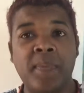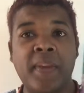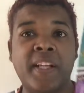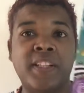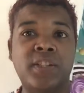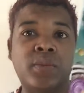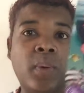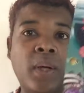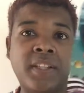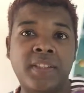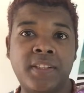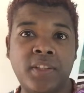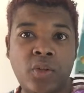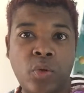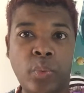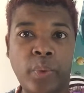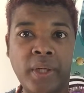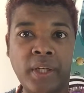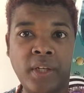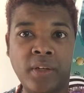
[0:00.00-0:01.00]
as well as the
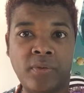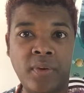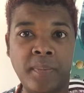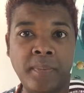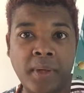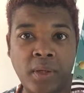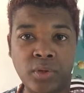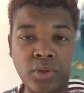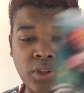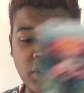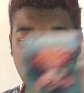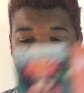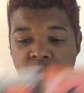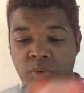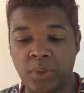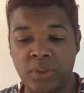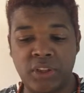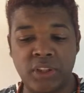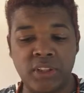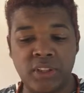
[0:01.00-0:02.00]
Queen of Emotions,
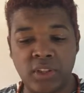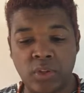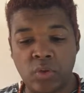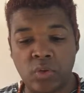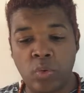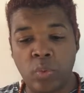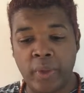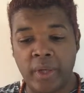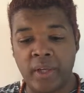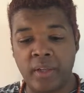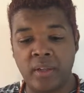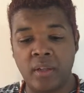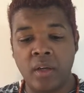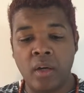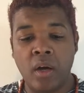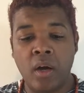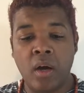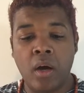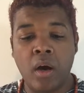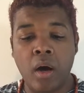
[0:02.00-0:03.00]
which is the Queen
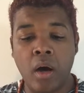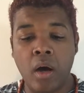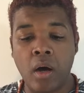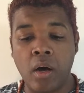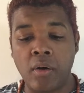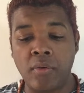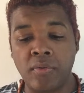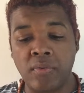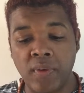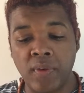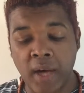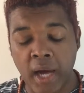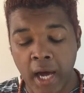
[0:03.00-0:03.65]
of